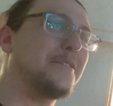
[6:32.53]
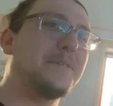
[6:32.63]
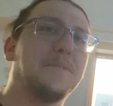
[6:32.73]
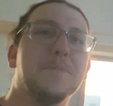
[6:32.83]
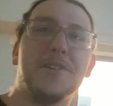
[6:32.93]

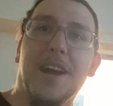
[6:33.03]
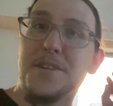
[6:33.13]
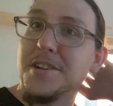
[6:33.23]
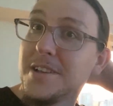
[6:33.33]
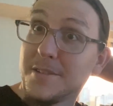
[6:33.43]
doing some
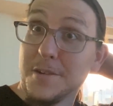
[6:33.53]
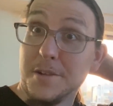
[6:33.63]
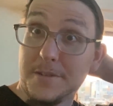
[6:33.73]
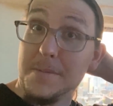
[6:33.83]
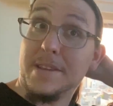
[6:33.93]
shashing
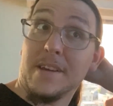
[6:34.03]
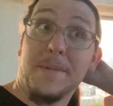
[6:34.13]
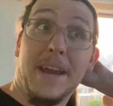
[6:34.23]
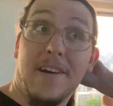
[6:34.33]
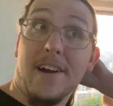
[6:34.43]
totos. I'm gonna
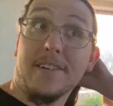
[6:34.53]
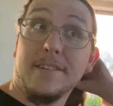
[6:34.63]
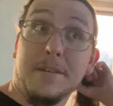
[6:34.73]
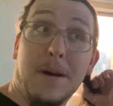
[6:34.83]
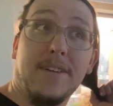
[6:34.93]
take my hair out
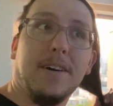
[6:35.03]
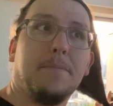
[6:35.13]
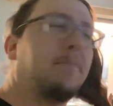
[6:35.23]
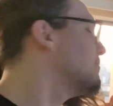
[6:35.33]
because I'm having a